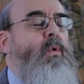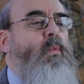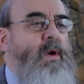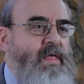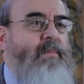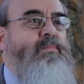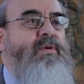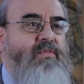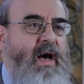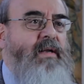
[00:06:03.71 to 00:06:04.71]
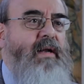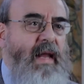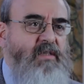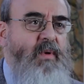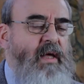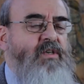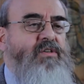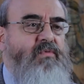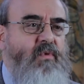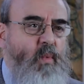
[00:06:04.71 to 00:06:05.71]
we then provide an
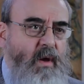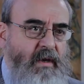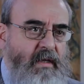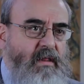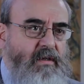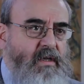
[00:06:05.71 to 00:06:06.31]
explanation for what Hitler